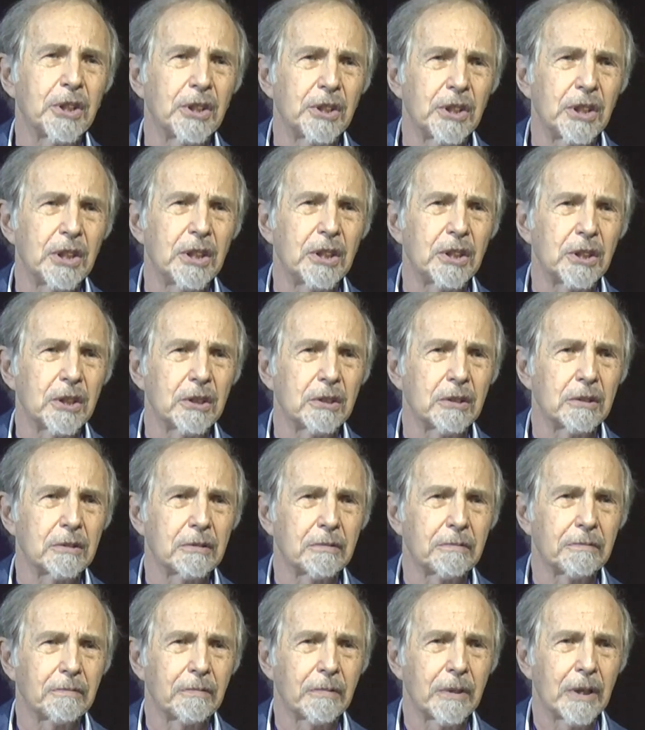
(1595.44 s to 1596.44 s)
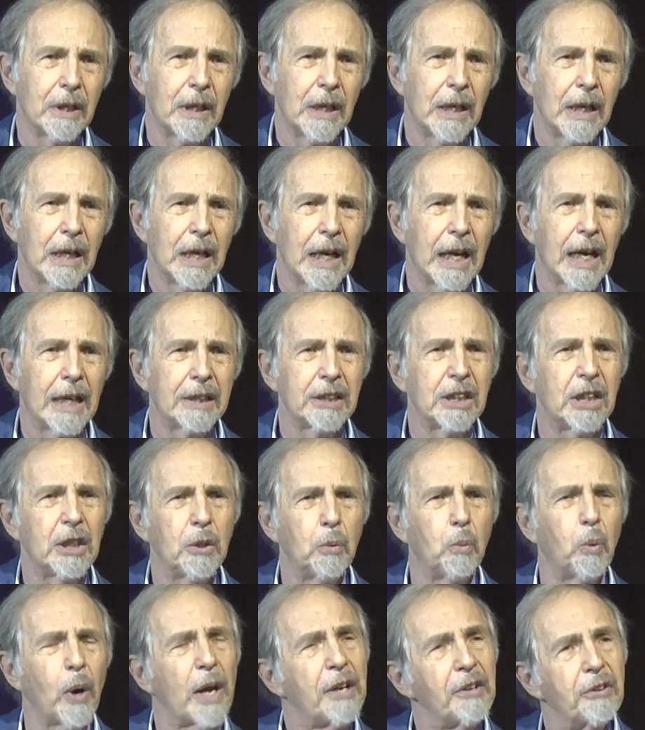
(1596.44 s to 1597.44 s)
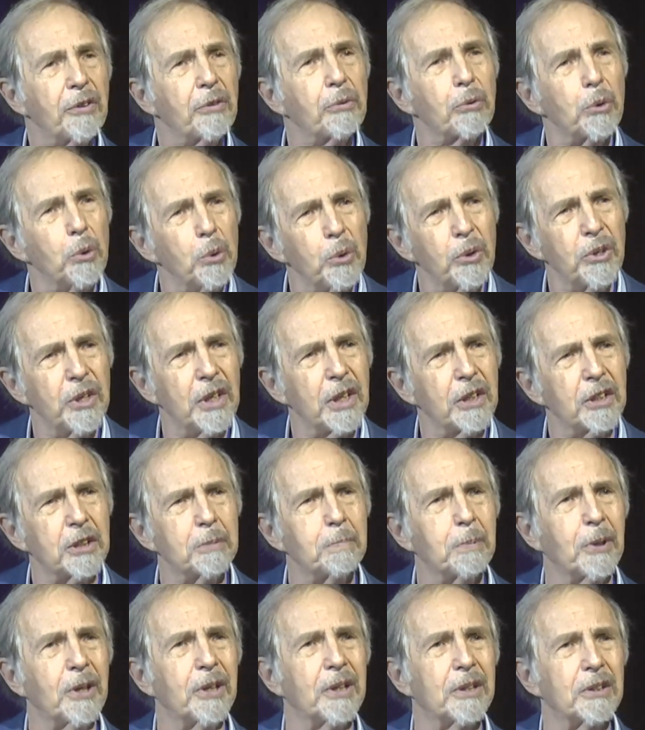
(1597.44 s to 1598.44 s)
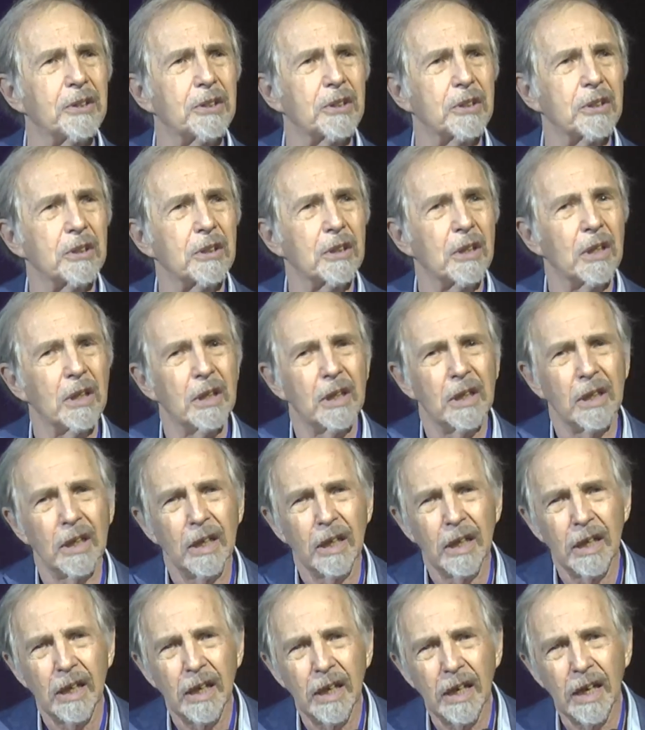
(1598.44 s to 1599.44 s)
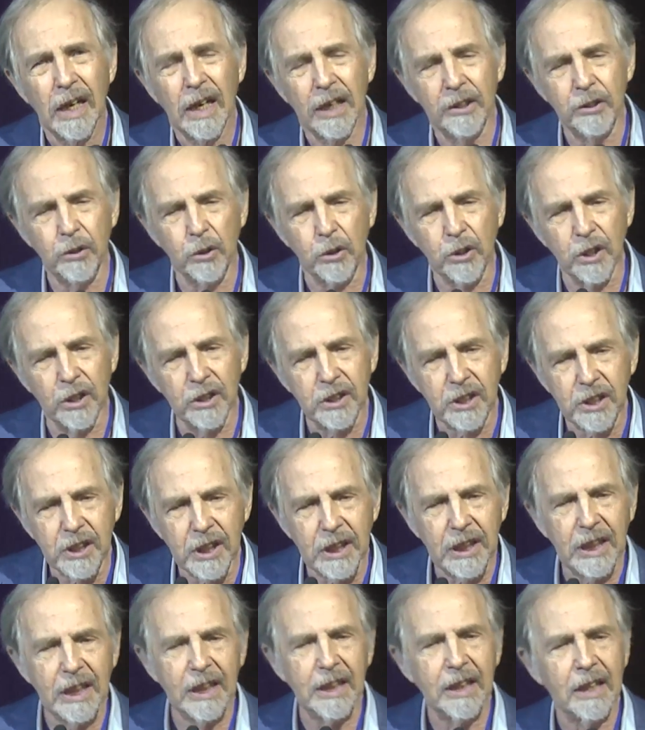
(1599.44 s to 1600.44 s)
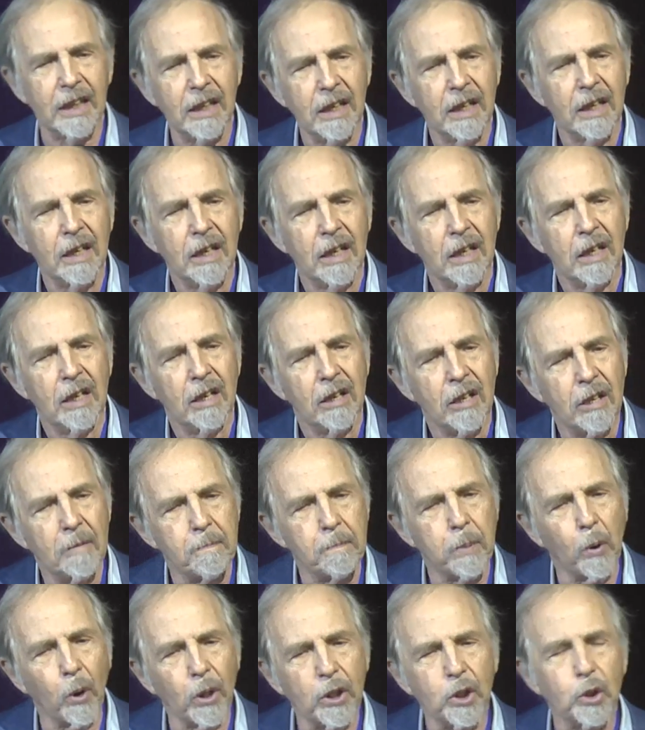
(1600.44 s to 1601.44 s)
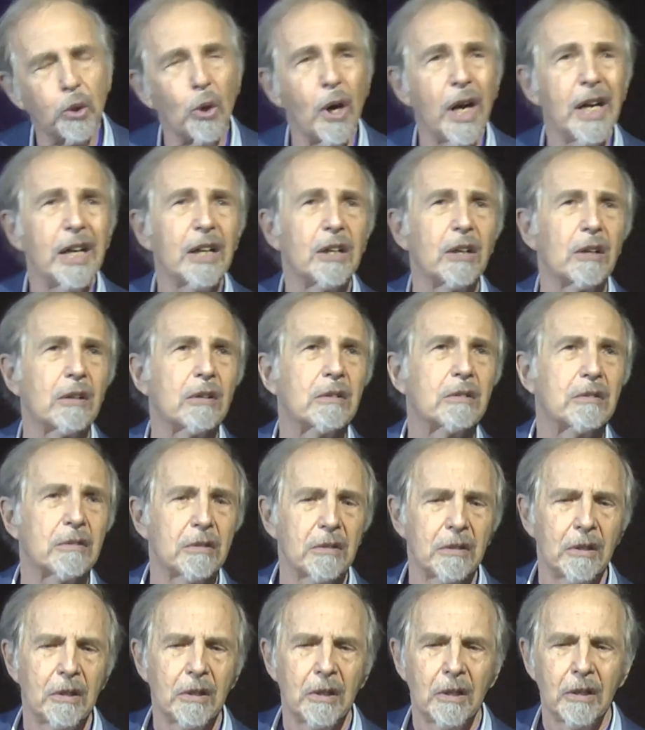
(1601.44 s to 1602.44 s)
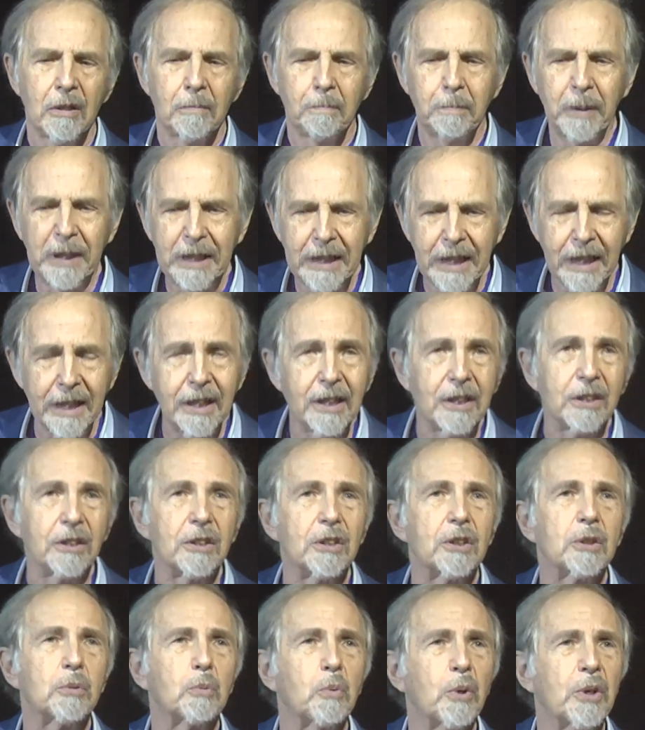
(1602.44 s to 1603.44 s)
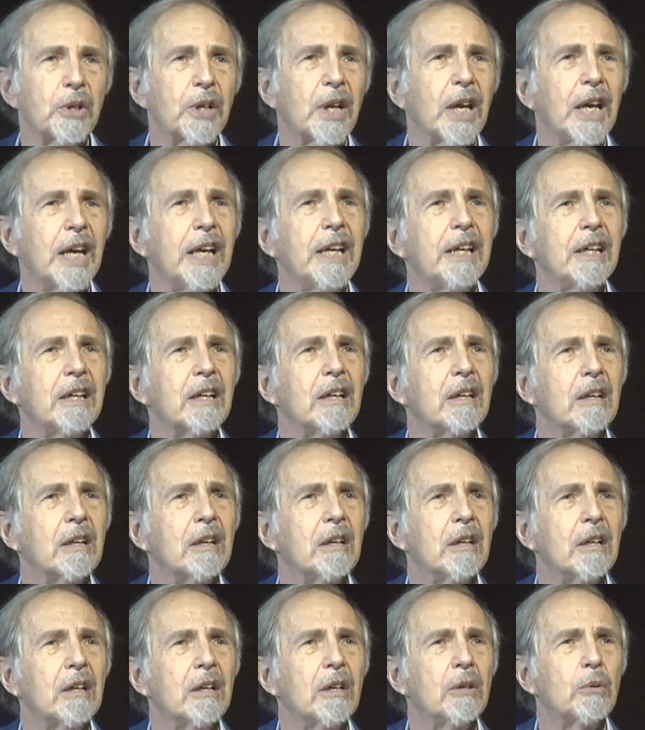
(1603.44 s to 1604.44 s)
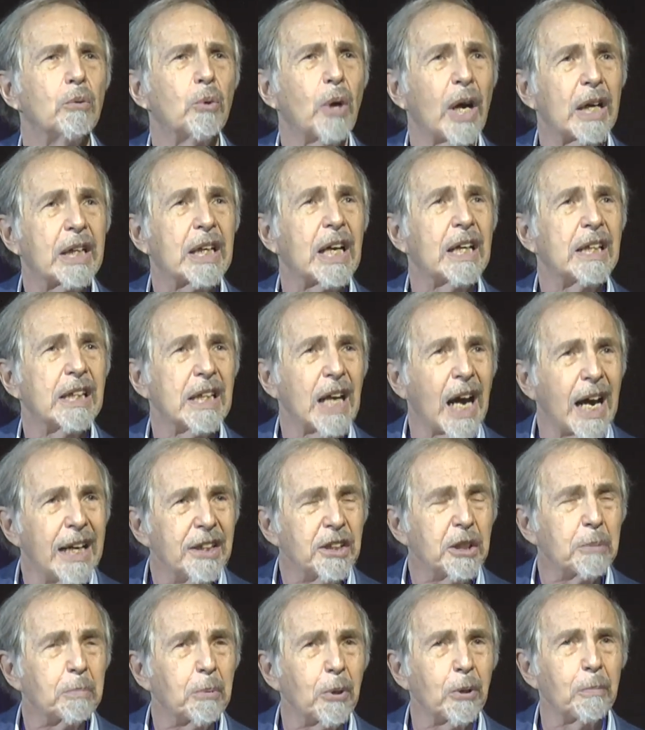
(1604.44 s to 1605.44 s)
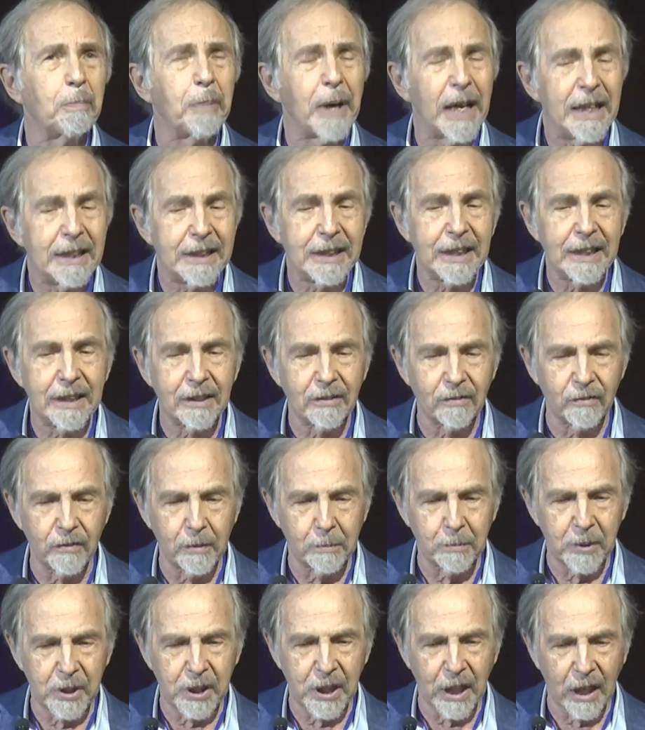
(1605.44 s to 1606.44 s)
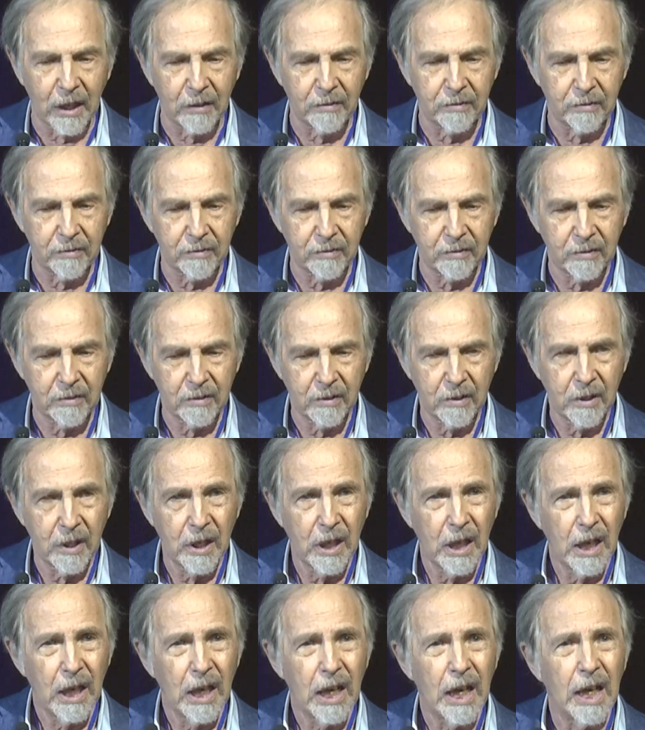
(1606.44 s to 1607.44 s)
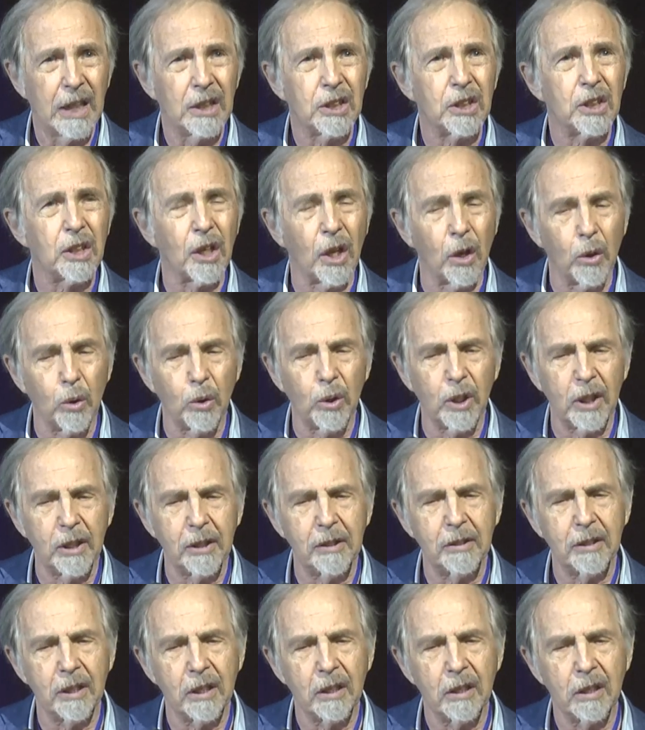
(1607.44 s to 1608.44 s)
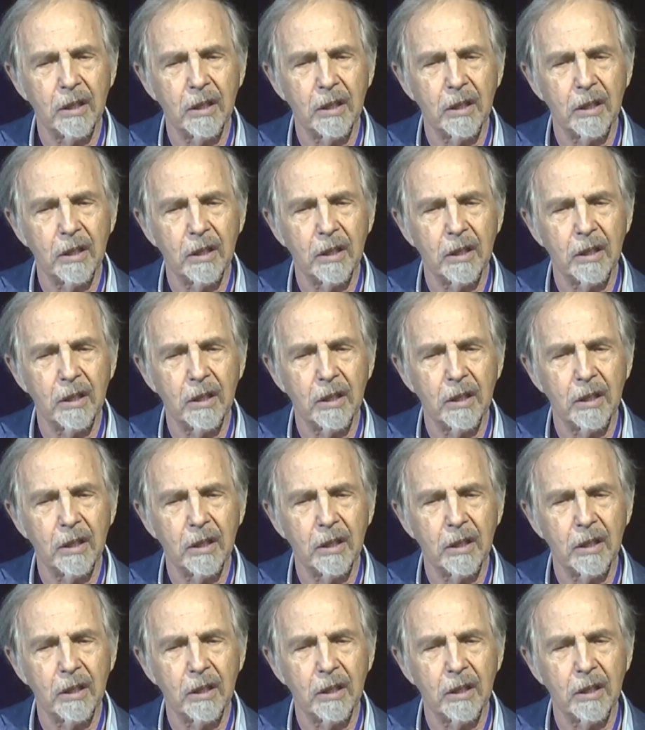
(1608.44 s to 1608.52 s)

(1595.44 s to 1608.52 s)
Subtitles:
disease as he went through the experience. And you can see the portrayal begins with a recognizable painting of himself and slowly